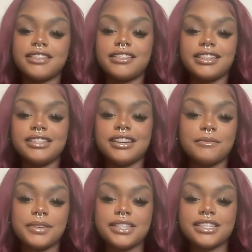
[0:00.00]

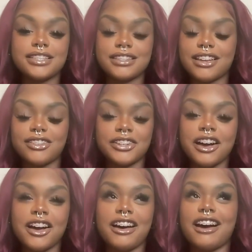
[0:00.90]
dumbest
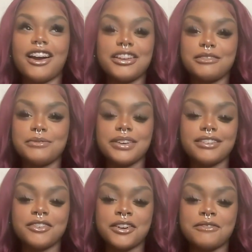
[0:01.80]
argument
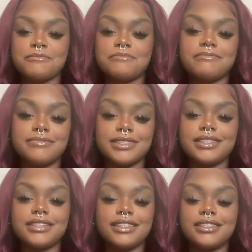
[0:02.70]
or
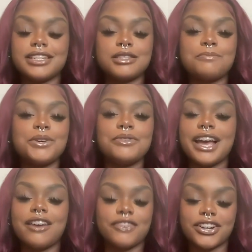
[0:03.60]
dispute
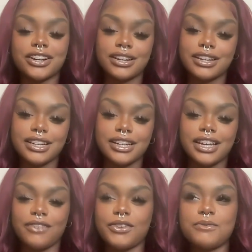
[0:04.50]
ever, if
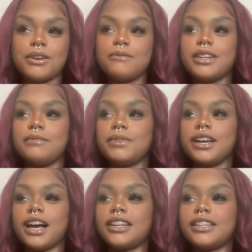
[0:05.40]
you want me to be
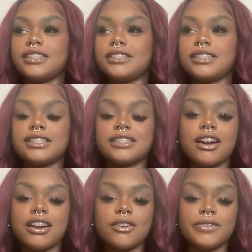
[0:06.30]
honest. It
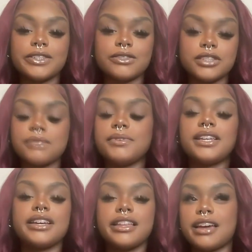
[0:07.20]
started over social
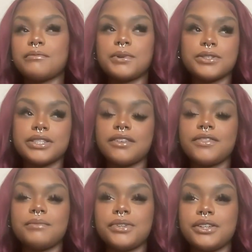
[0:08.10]
media like most of
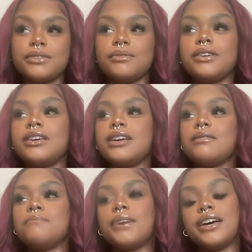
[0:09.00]
them do,
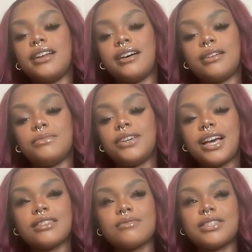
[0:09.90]
but you
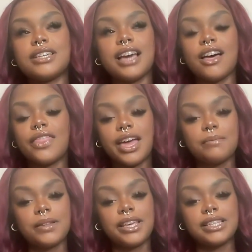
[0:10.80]
guys will see how that
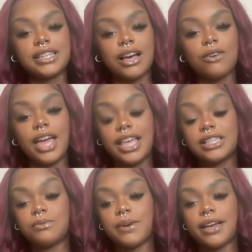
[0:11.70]
plays out as
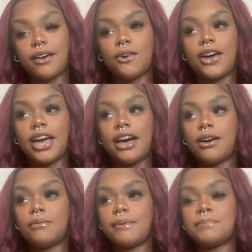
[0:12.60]
well.
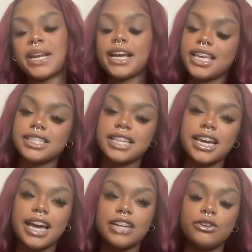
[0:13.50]
But I can say
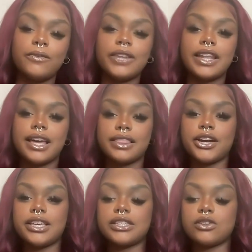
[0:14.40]
I do feel like there
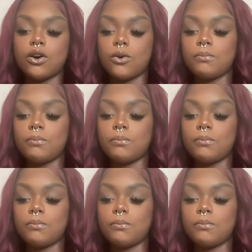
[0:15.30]
is hope